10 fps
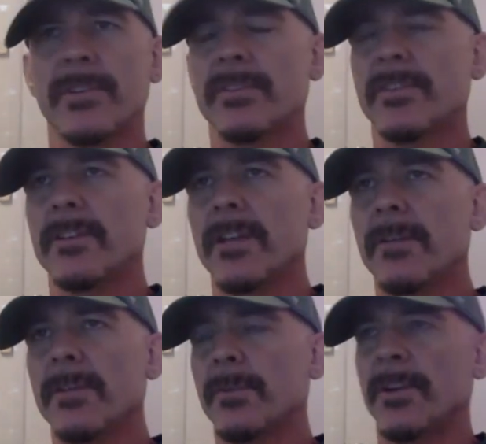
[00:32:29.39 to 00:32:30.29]
Just
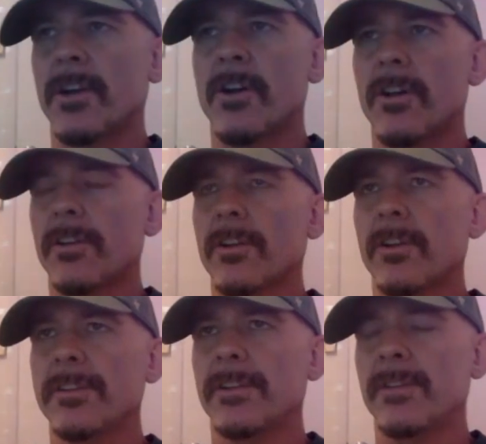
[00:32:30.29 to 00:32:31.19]
love this one. And a caller
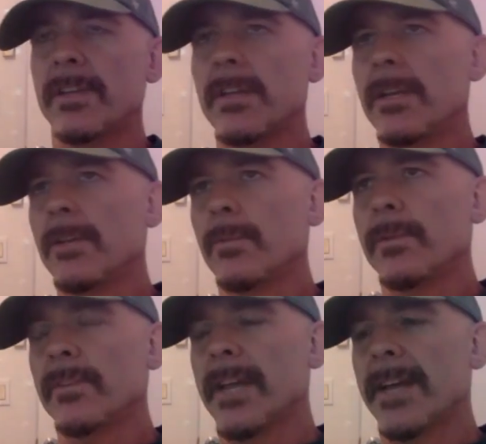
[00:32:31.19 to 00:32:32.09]
called in that
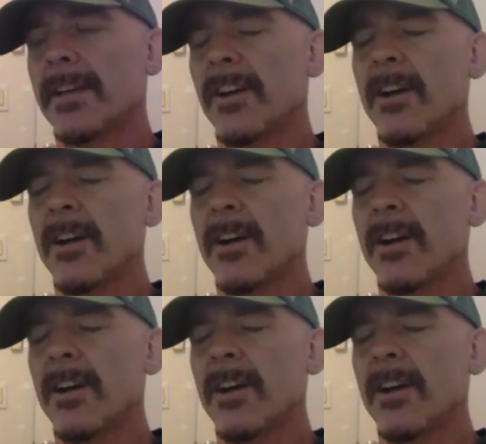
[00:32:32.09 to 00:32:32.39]
was like,